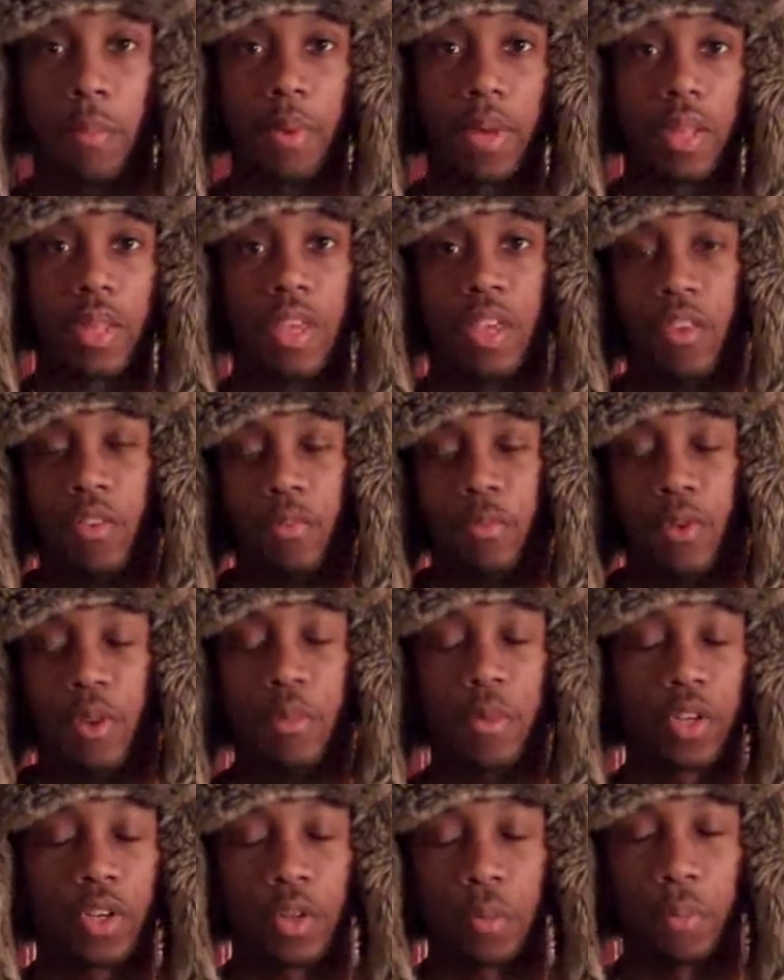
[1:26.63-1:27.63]
But he's
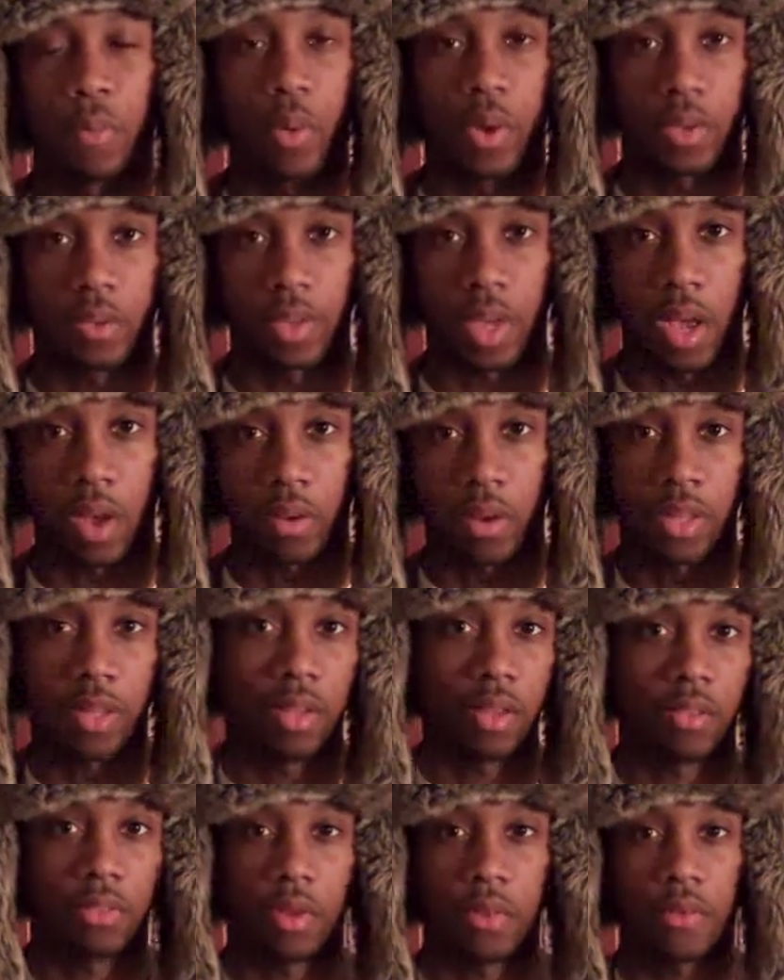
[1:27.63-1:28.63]
pretty much the Boy Scout. He
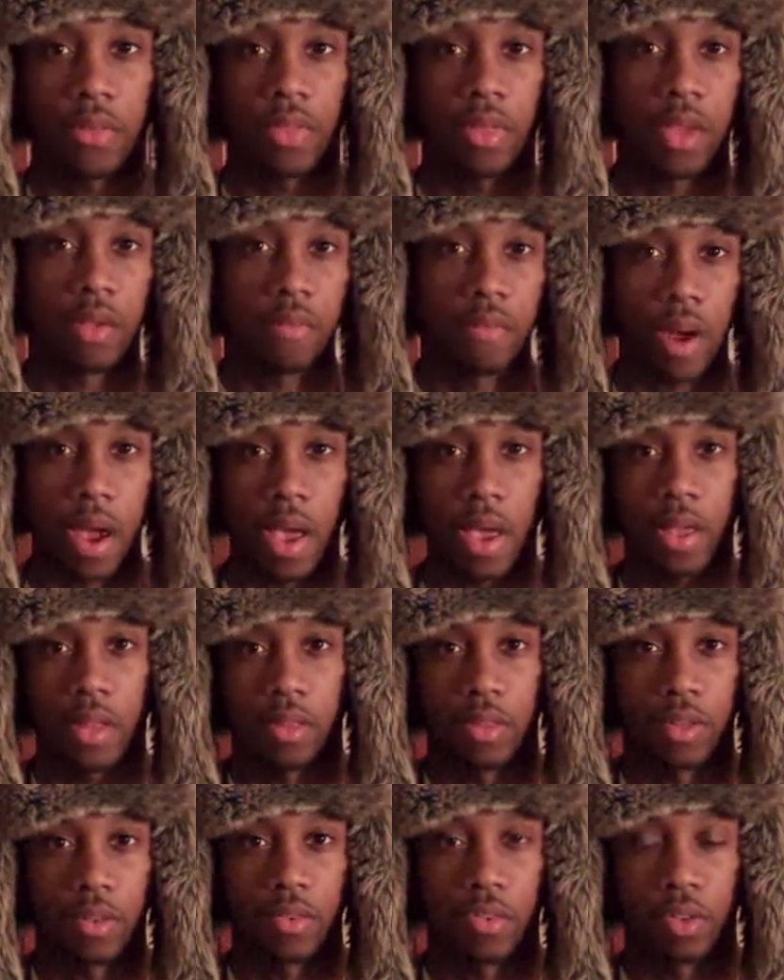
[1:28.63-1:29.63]
does everything right,
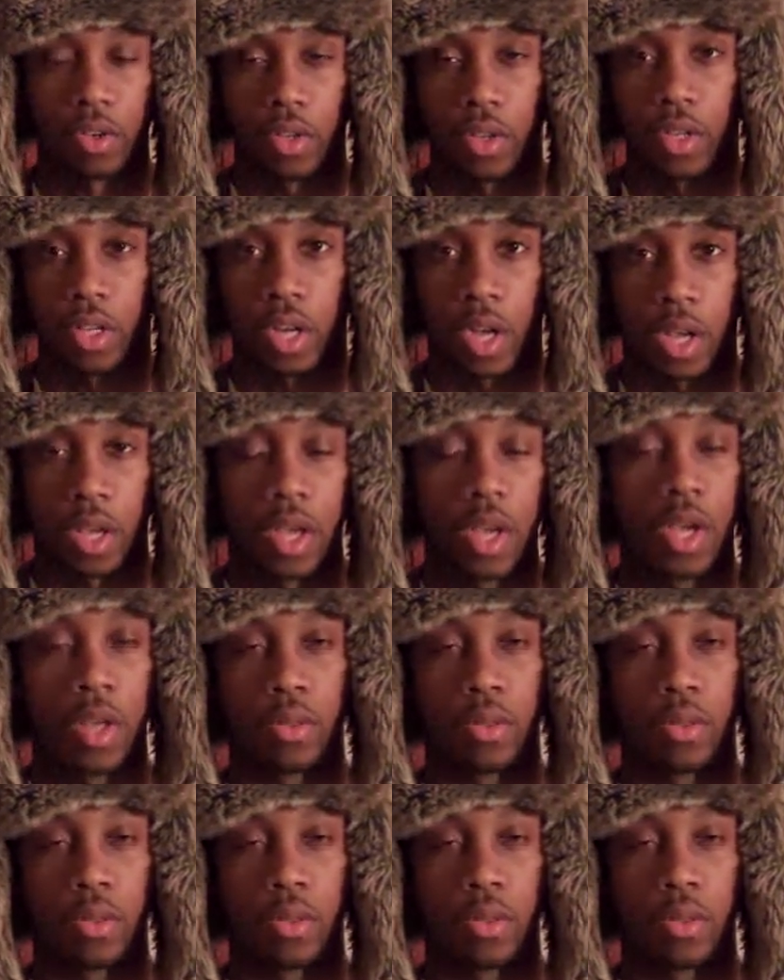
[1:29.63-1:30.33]
he does the good job.